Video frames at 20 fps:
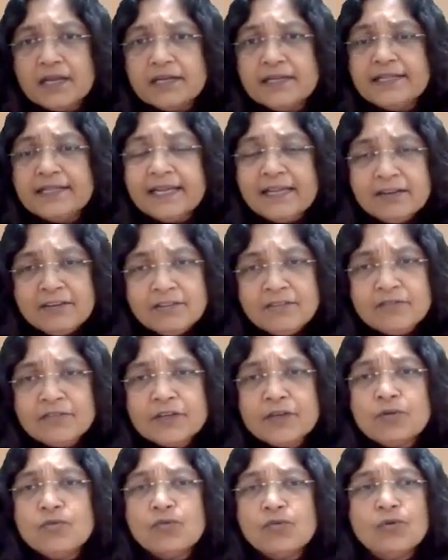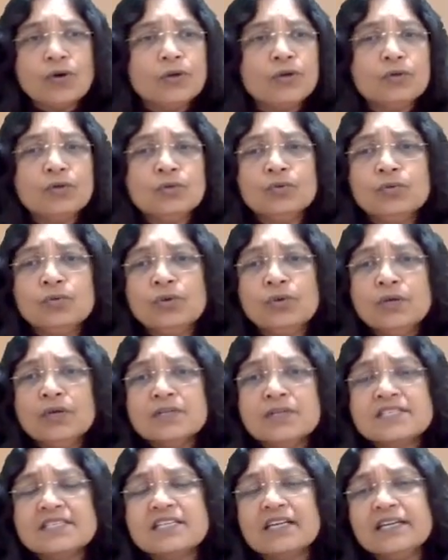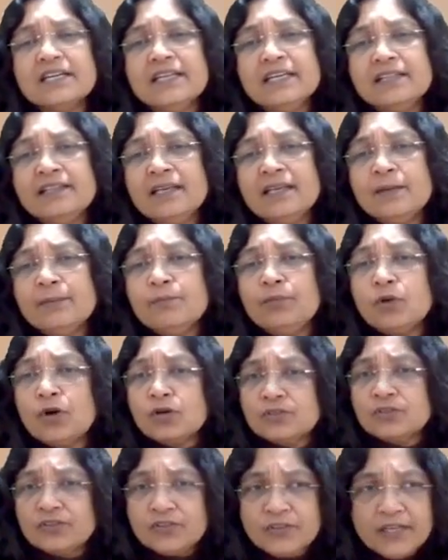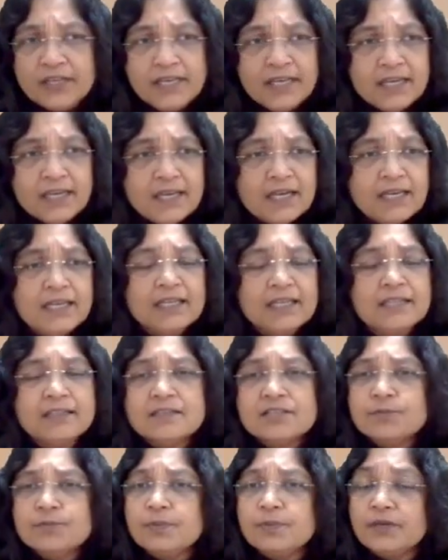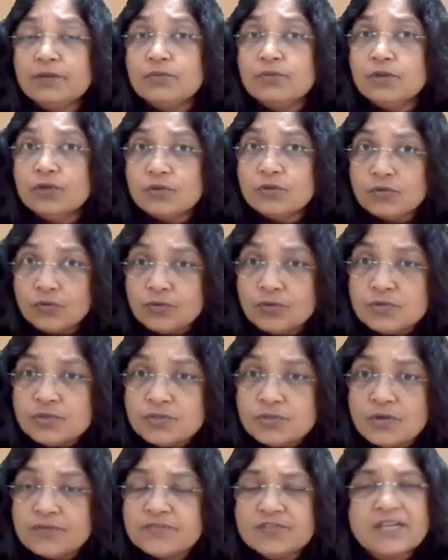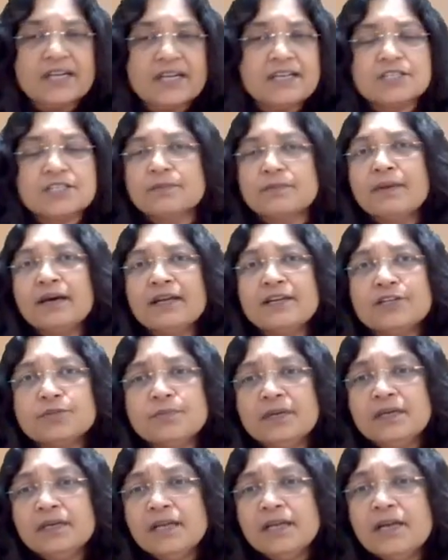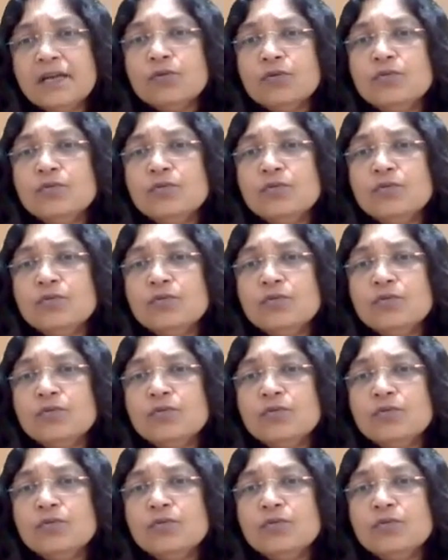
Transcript: Then we go on to study the block three in this particular course of strategic management,